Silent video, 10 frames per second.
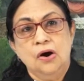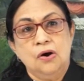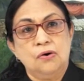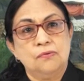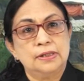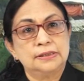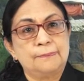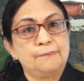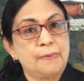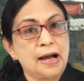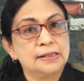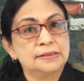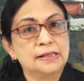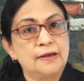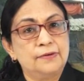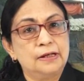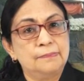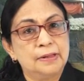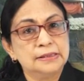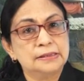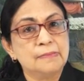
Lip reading: Over the past several months,